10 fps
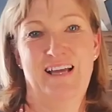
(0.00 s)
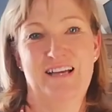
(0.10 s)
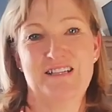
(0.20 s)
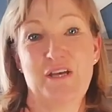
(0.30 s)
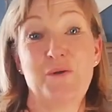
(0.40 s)

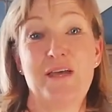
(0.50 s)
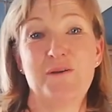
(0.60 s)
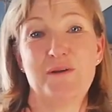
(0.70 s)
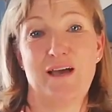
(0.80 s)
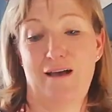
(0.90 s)
So
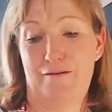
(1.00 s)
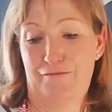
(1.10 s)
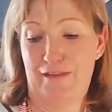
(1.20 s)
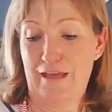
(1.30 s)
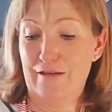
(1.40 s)
here we
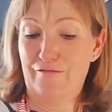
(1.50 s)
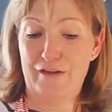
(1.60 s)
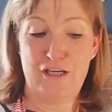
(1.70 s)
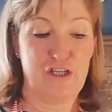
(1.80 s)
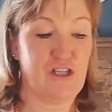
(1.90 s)
have the
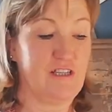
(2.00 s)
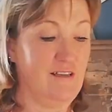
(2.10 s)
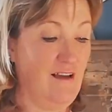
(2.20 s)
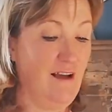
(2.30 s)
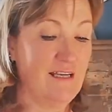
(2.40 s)
finished
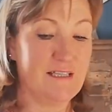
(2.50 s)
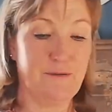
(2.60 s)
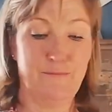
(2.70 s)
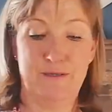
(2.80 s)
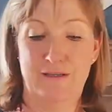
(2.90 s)

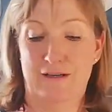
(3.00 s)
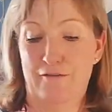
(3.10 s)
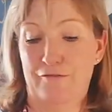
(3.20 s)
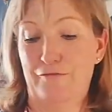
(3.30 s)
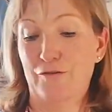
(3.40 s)
item,
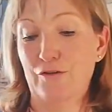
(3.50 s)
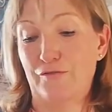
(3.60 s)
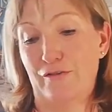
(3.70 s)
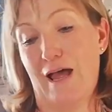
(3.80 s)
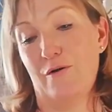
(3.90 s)
full of
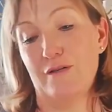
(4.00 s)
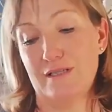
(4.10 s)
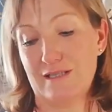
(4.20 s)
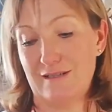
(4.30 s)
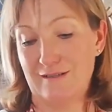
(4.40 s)

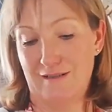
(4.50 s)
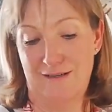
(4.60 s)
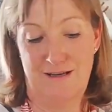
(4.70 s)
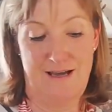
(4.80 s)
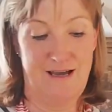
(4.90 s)
flowers,
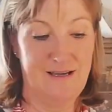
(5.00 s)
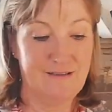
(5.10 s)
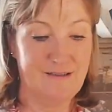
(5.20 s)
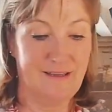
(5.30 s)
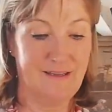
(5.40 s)

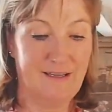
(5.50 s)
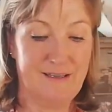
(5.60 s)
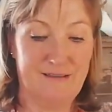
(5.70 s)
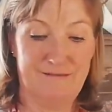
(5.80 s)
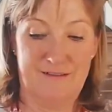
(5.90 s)
and I
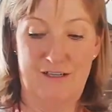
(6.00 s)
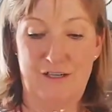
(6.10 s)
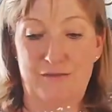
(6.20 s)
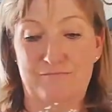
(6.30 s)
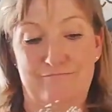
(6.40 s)
think
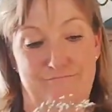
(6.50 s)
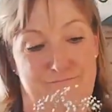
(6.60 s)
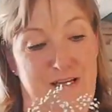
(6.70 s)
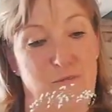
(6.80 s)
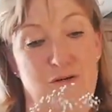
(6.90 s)

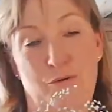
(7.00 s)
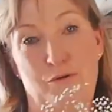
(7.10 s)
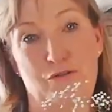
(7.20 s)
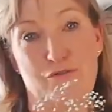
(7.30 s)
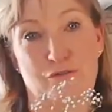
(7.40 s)
that would look
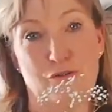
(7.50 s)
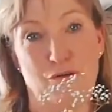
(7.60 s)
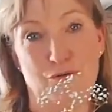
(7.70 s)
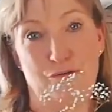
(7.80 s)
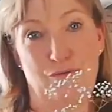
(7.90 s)
beautiful
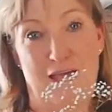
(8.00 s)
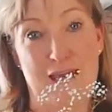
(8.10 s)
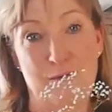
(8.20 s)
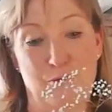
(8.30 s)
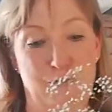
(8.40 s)
on
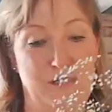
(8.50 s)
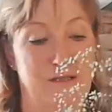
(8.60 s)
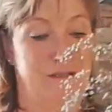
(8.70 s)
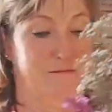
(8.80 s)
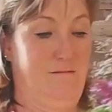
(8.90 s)

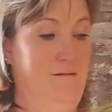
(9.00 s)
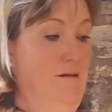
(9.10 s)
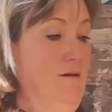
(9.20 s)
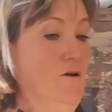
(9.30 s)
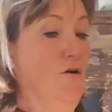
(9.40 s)
anybody's
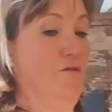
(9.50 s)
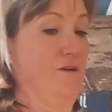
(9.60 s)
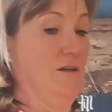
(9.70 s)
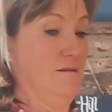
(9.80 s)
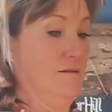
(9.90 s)

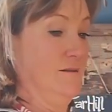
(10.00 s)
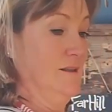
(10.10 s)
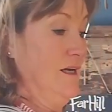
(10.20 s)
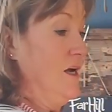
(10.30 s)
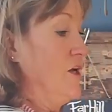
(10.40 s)
coffin.
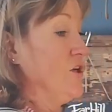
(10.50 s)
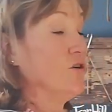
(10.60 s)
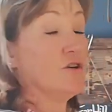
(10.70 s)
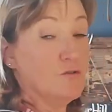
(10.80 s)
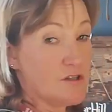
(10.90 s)
You
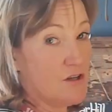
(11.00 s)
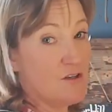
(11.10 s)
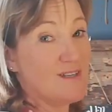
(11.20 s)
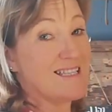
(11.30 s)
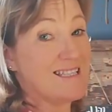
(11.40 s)
can also
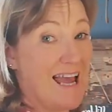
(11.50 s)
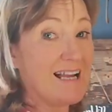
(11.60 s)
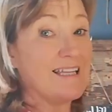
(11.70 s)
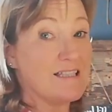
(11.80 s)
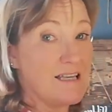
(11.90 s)
do
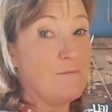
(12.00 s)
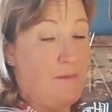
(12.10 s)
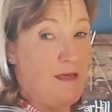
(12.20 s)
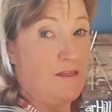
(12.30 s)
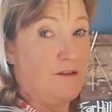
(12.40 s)
exactly the same
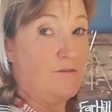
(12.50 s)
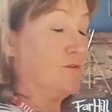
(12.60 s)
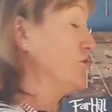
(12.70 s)
method for